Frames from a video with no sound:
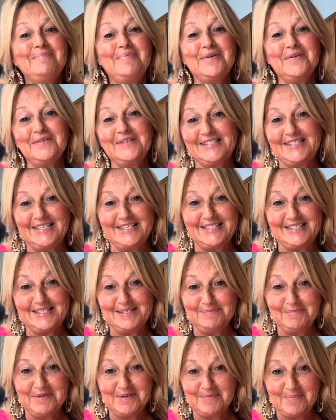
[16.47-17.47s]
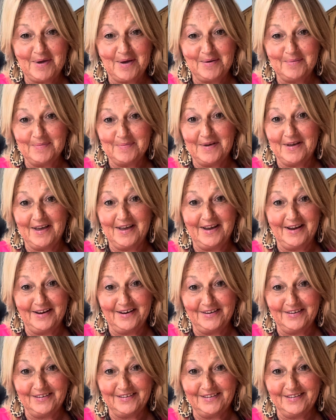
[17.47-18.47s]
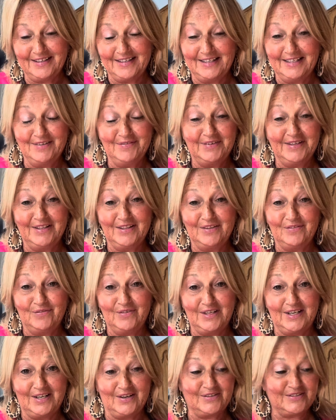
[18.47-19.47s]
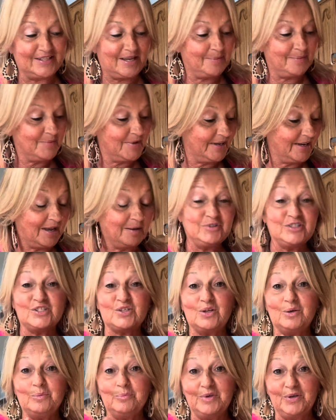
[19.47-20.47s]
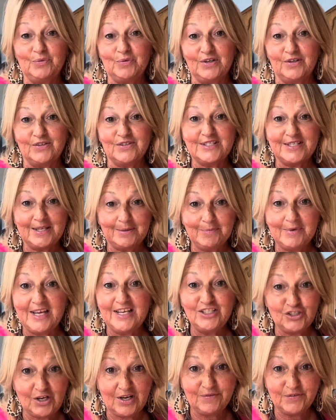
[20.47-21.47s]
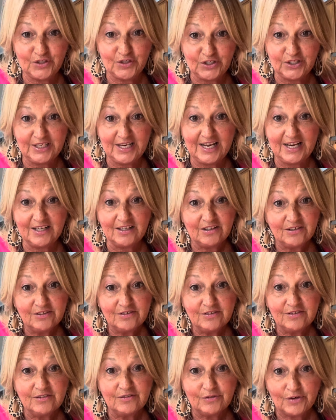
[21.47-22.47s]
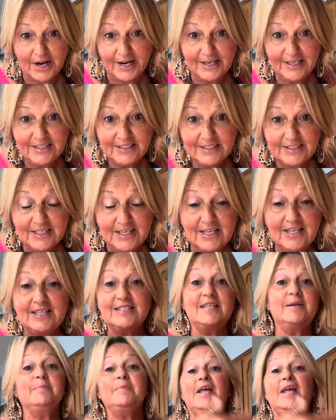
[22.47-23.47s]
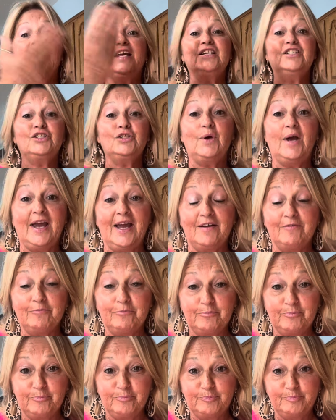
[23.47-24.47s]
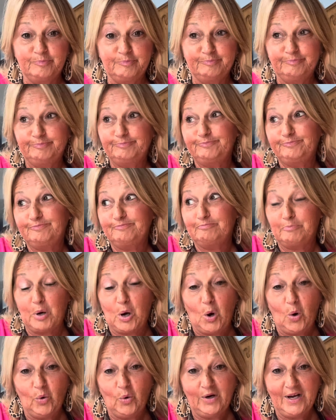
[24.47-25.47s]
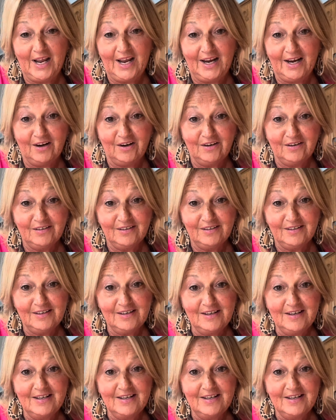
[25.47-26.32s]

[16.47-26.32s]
Billy's teasing me about my hair and even in the videos, I'm like, I'm just gonna be real. Some days you have good hair, right? Some days you have bold hair.